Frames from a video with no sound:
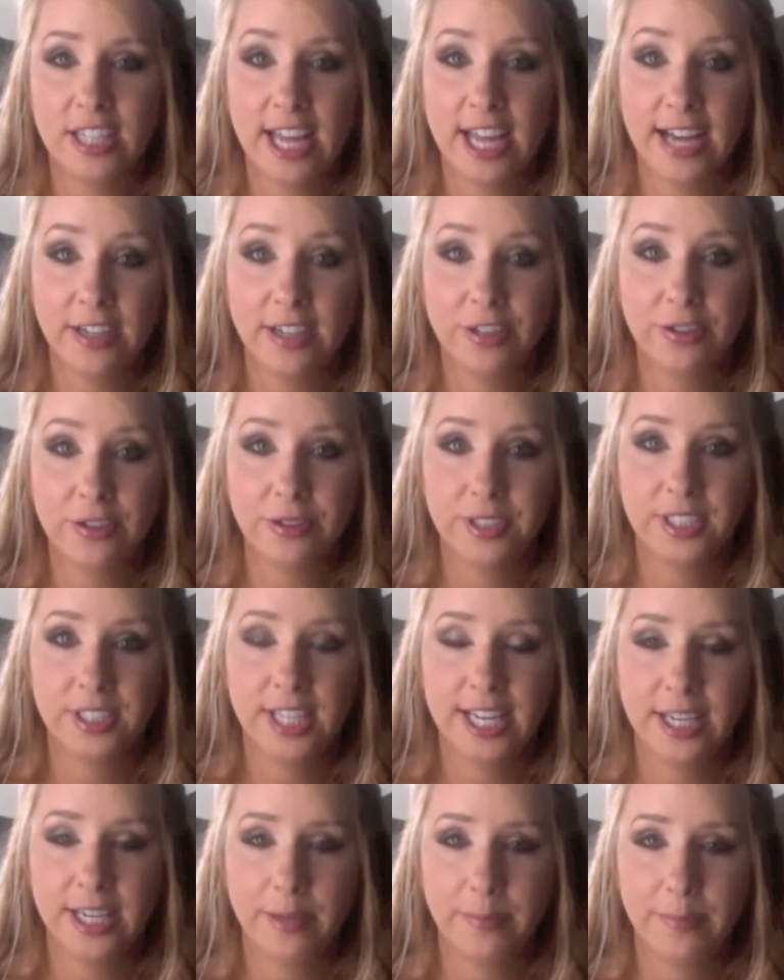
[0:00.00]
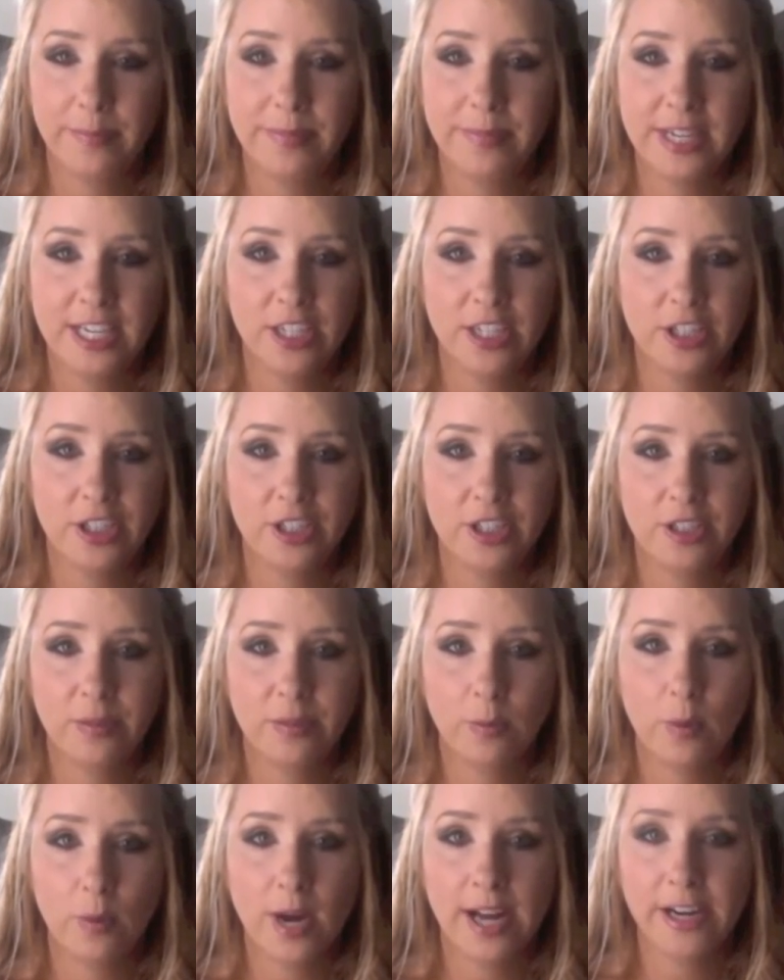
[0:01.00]
the actual like beach
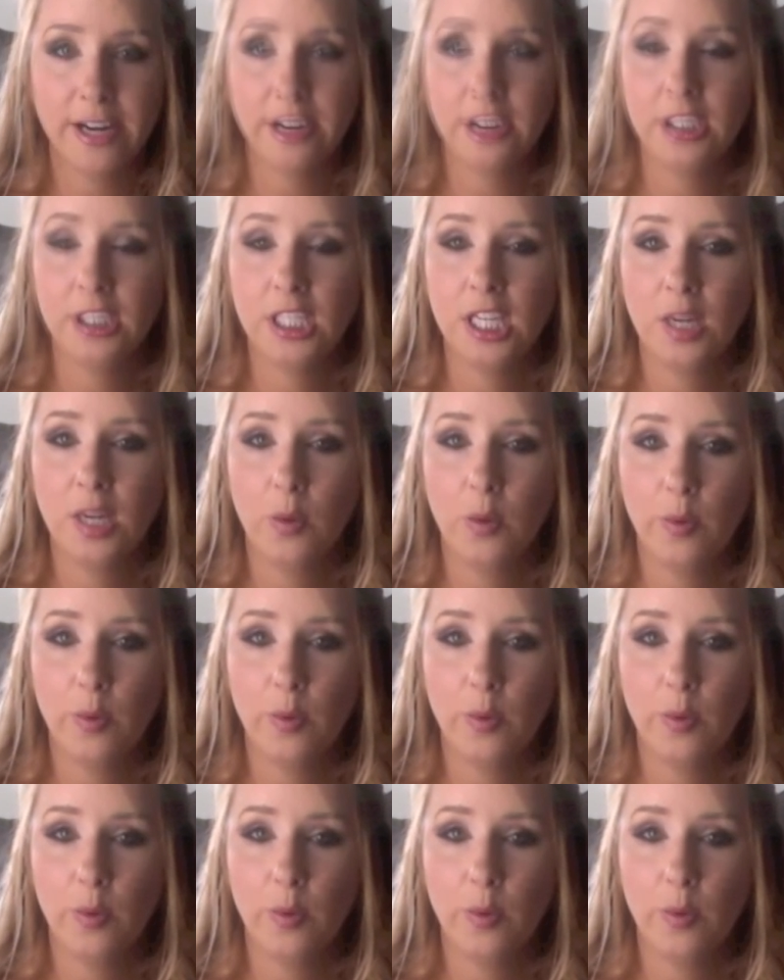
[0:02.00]
water.